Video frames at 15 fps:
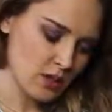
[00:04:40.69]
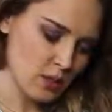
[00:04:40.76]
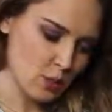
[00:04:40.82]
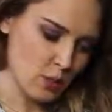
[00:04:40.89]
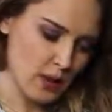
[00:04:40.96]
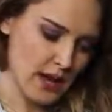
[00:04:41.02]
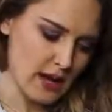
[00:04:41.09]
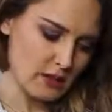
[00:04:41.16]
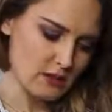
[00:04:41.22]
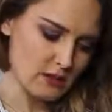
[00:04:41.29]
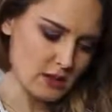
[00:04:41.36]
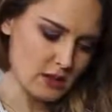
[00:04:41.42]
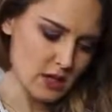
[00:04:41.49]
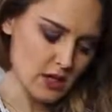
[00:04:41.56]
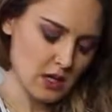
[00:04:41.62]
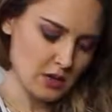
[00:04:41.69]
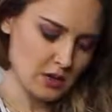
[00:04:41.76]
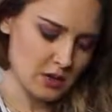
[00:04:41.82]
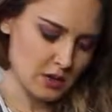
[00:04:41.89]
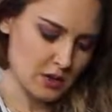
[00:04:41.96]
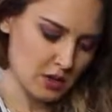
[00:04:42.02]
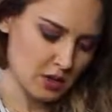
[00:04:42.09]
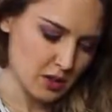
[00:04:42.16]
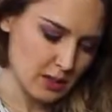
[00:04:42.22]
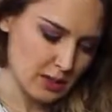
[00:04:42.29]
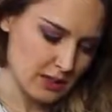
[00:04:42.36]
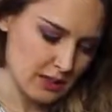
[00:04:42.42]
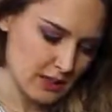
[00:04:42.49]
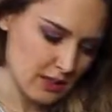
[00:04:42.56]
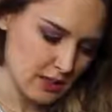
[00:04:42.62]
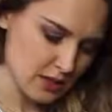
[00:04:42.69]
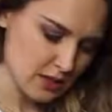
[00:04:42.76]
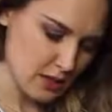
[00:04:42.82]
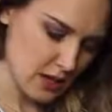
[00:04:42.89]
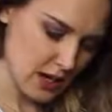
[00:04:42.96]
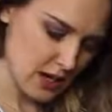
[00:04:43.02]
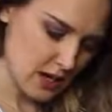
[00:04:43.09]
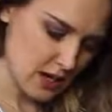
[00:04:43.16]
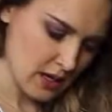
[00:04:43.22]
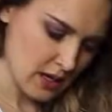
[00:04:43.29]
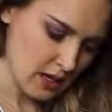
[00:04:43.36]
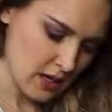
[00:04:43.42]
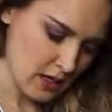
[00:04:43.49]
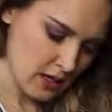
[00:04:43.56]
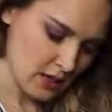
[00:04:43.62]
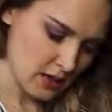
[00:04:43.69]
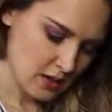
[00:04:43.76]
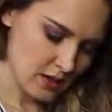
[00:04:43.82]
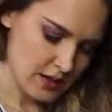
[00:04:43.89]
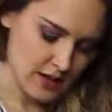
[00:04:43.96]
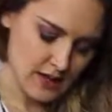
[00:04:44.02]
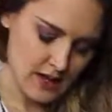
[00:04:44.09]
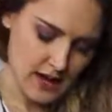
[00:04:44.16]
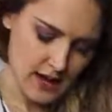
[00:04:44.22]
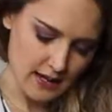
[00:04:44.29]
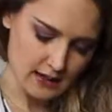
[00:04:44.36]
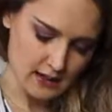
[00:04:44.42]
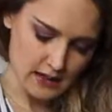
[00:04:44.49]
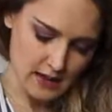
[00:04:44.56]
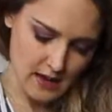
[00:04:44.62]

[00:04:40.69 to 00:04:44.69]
round circular piece here, so I go like that.